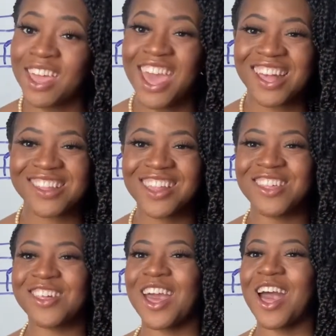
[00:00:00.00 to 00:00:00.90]

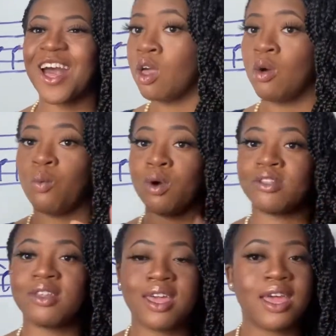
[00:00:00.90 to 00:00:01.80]
Excellent job.
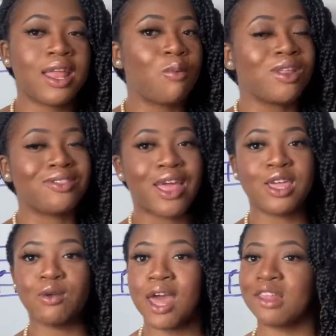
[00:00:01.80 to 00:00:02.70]
Once again, I want to thank
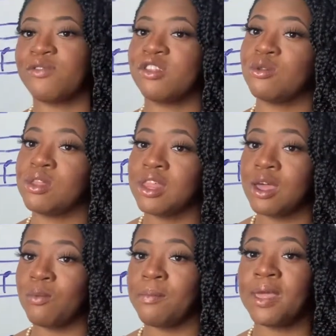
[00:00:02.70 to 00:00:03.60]
you guys for tuning
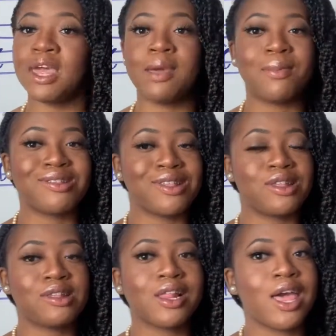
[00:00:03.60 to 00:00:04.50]
in with me in Ms.
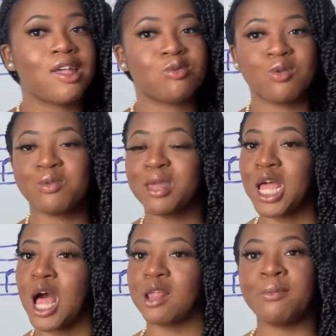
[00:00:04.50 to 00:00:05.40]
Cece's classroom. It's been an
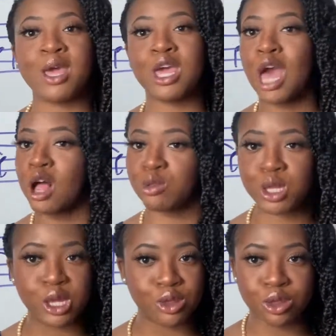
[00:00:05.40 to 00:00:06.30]
honor being y'all
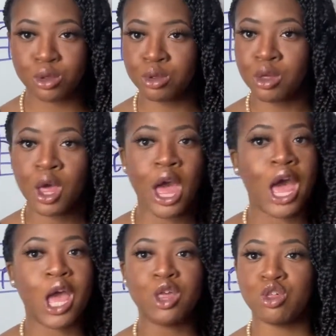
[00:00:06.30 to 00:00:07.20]
teacher.
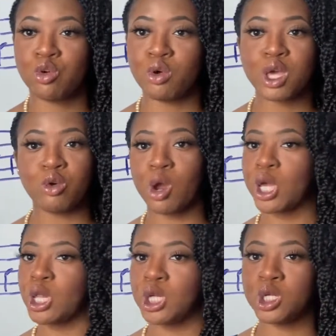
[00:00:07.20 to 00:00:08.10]
I enjoy it
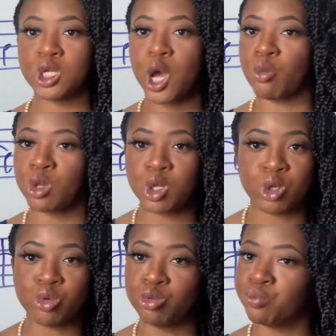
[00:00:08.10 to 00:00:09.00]
greatly. I really
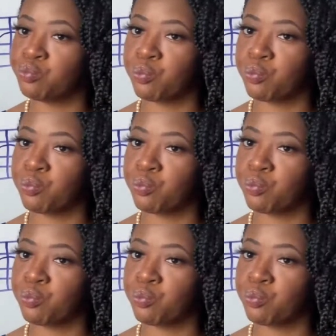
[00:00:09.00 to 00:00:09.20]
do.